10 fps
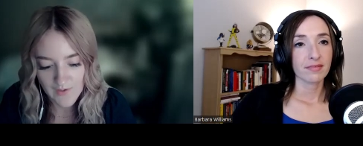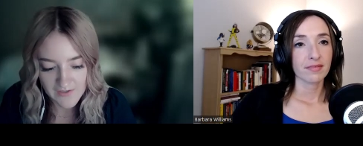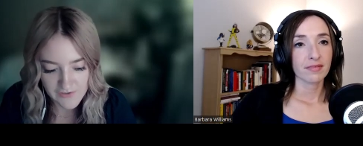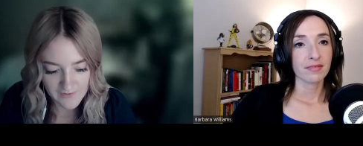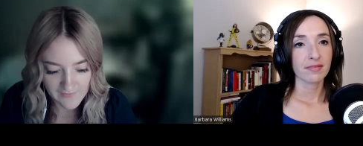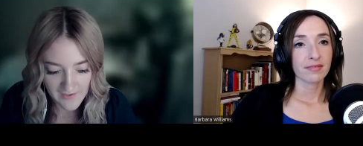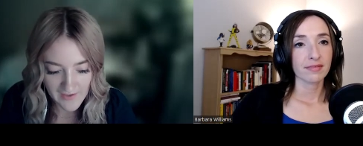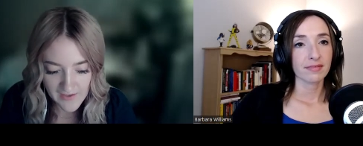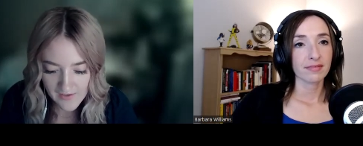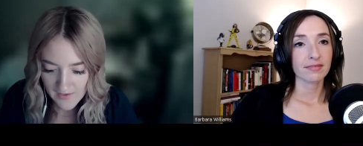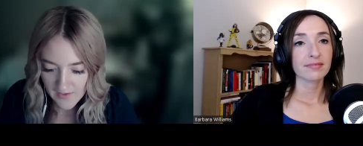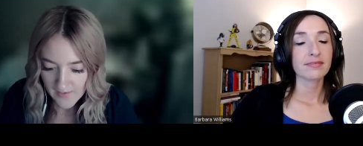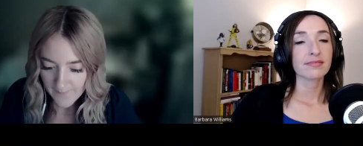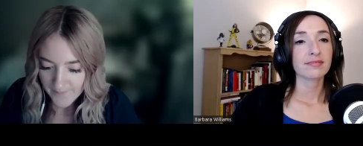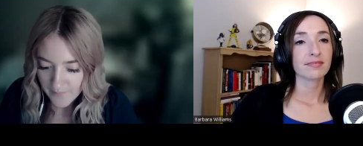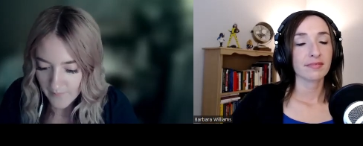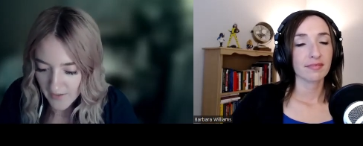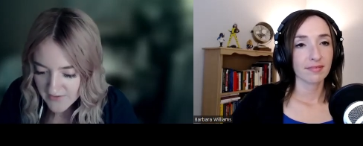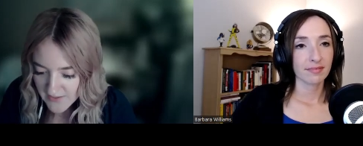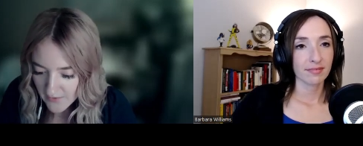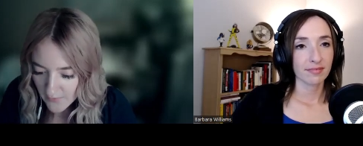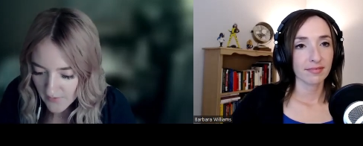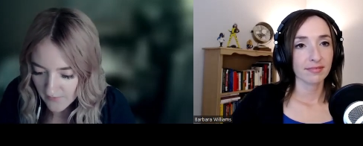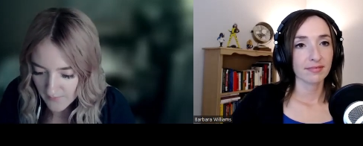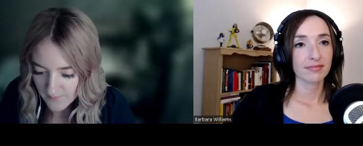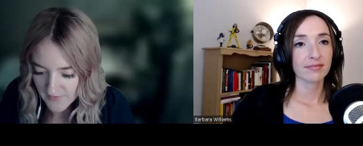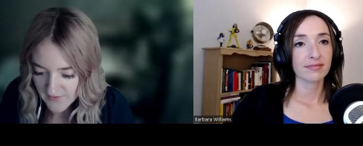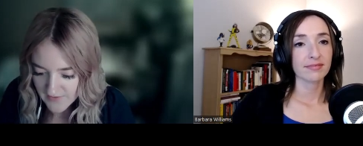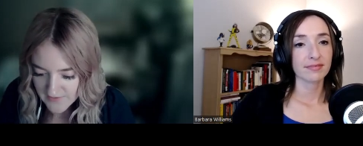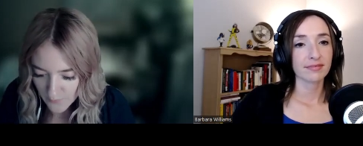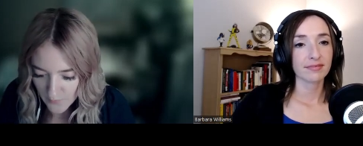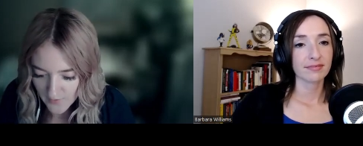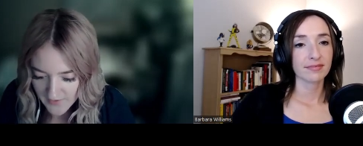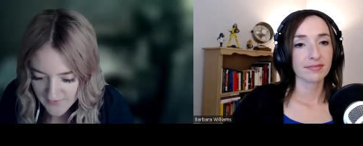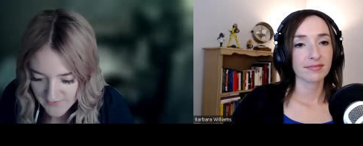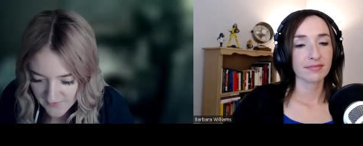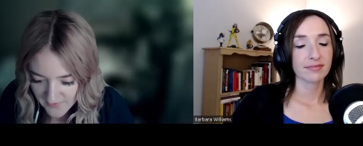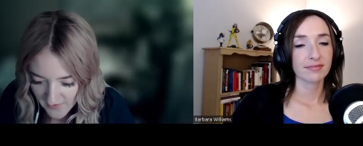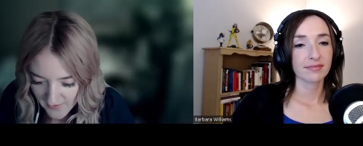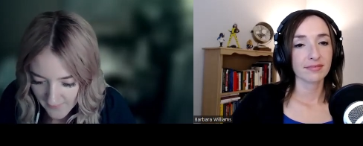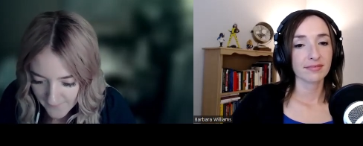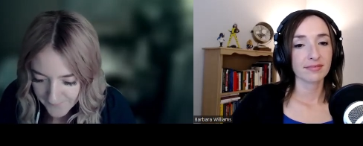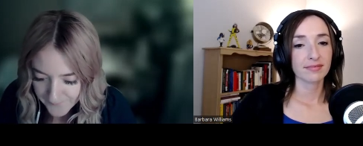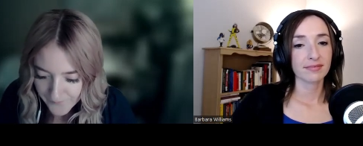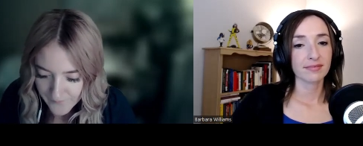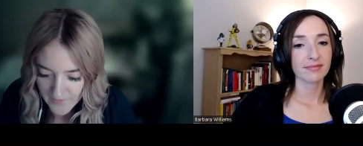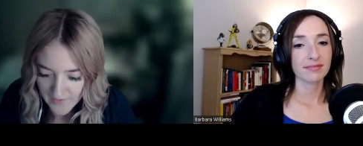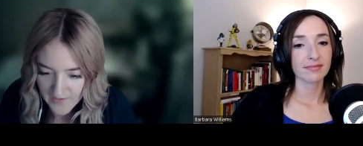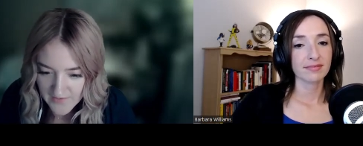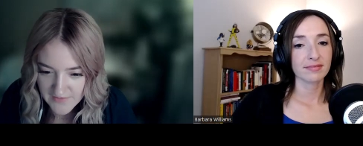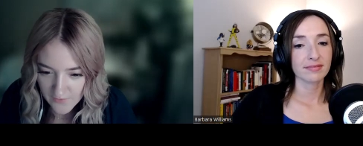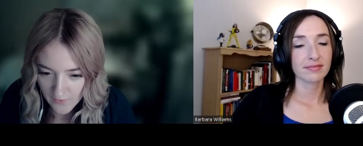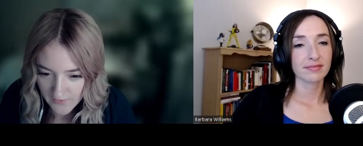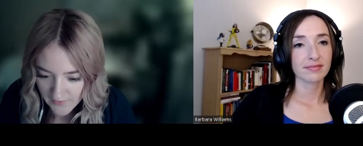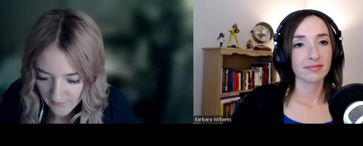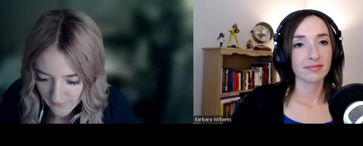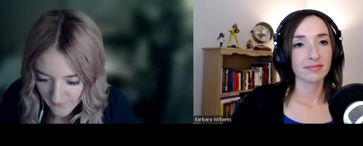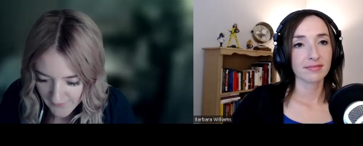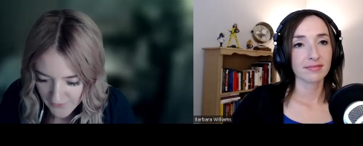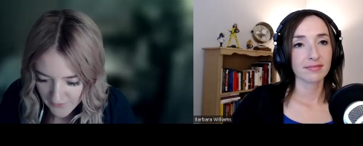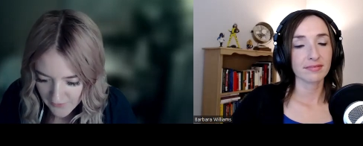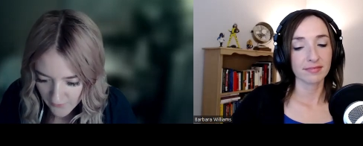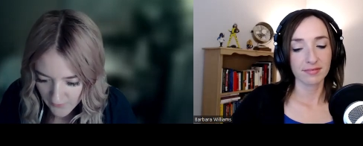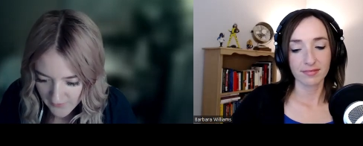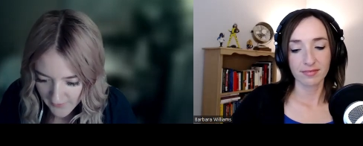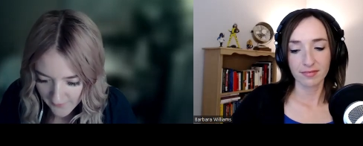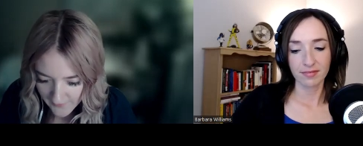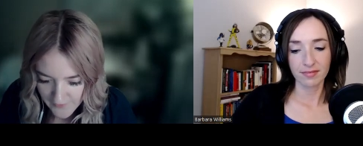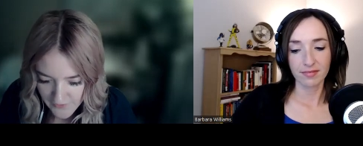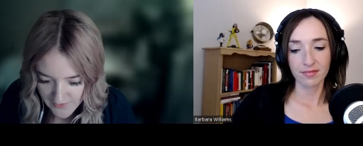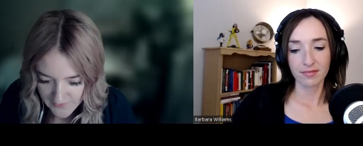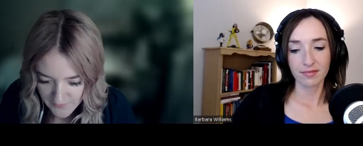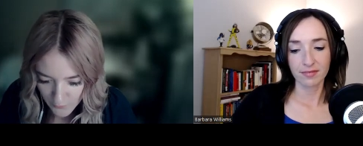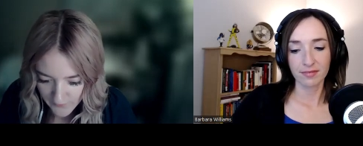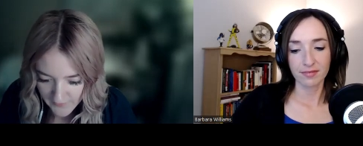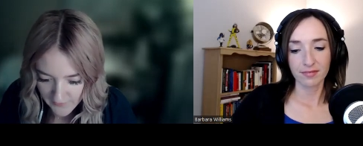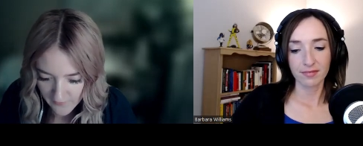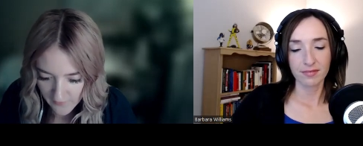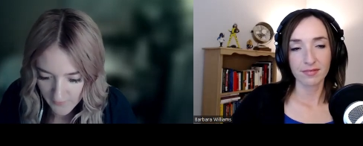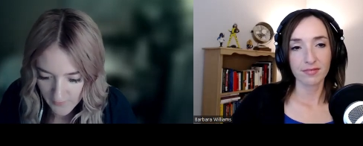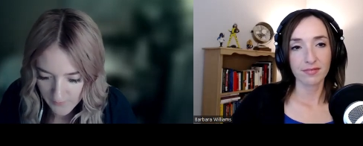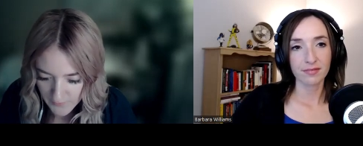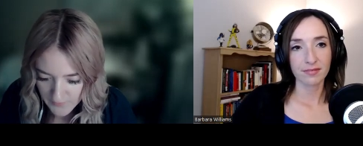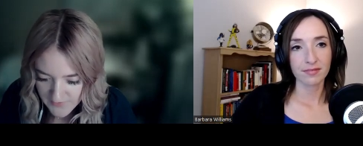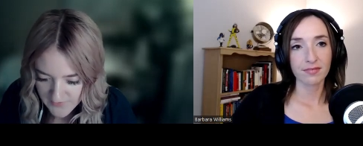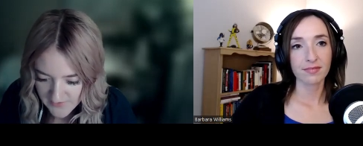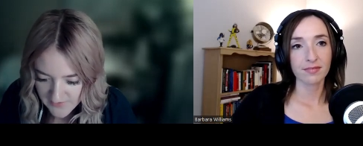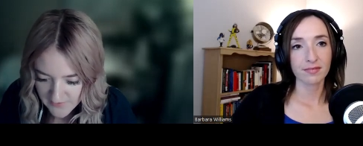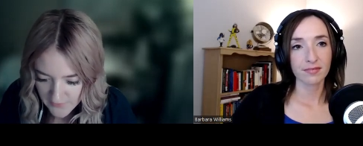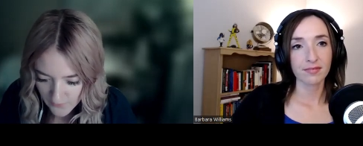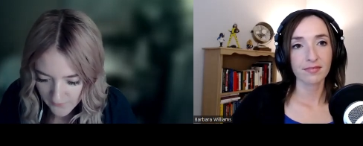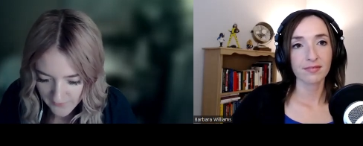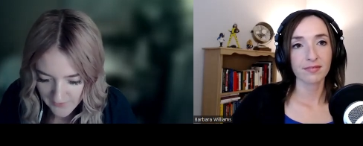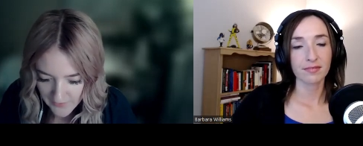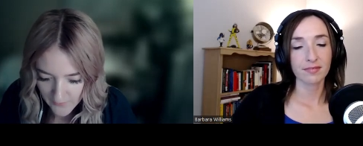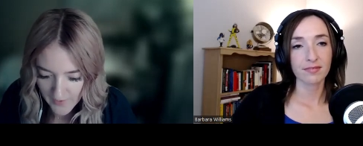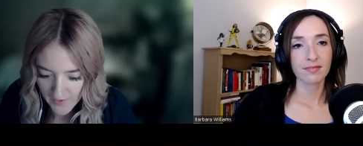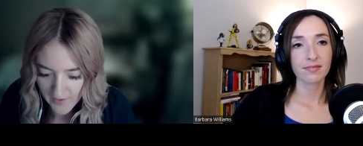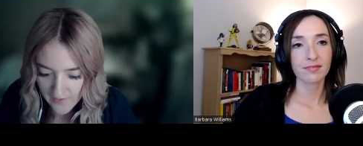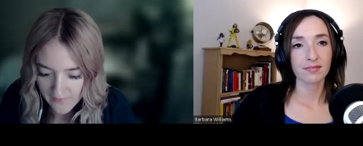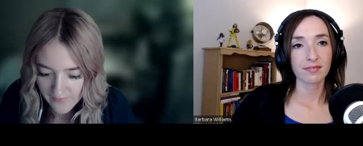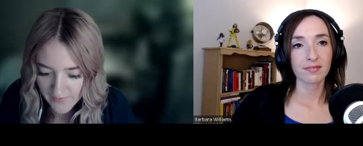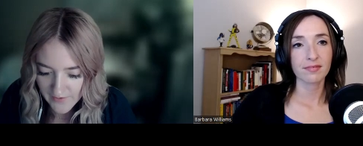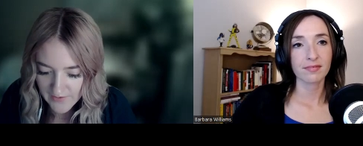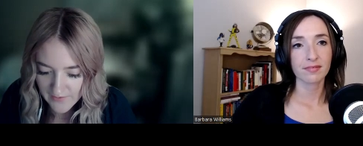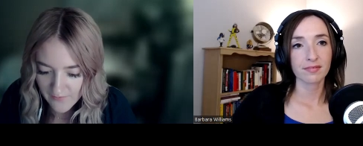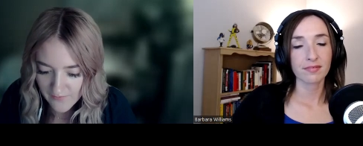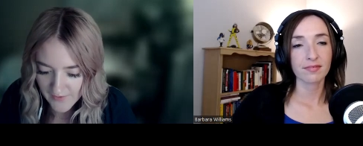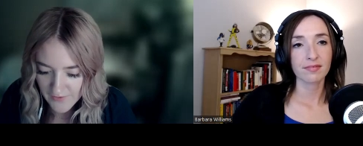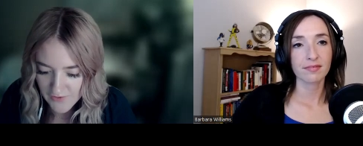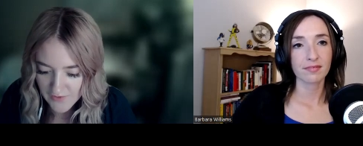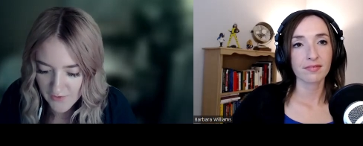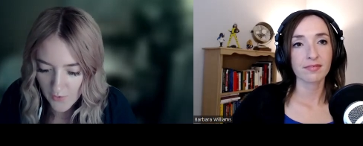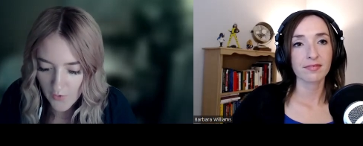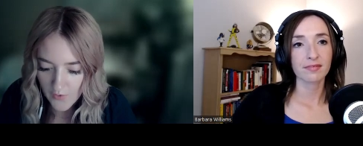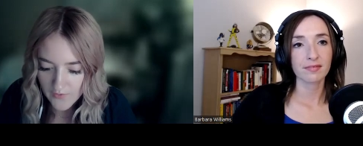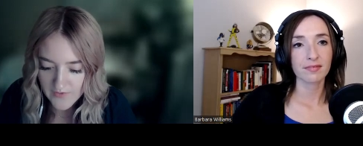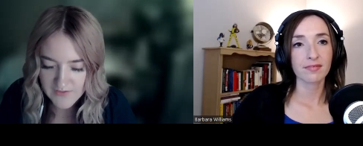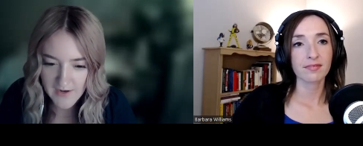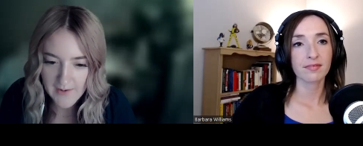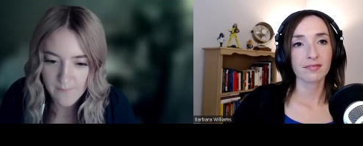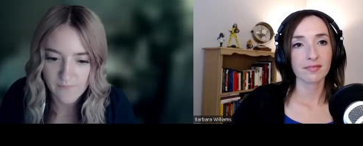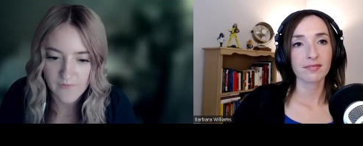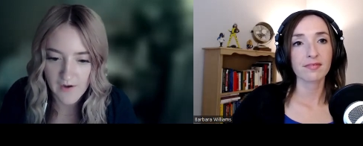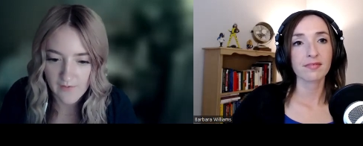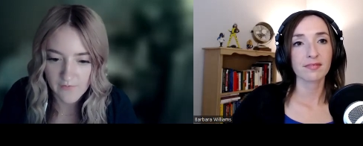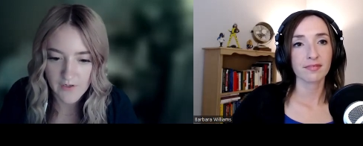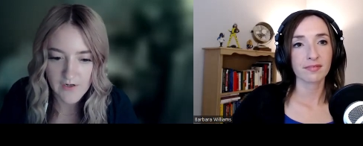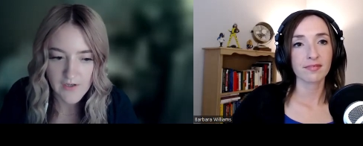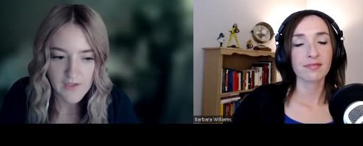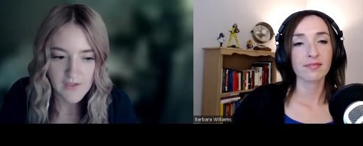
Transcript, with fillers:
Speaker 1: HLA. My takeaway from this was that it's not an infection or an allergy, it's more like an autoimmune disease or like you have an infection all the time forever.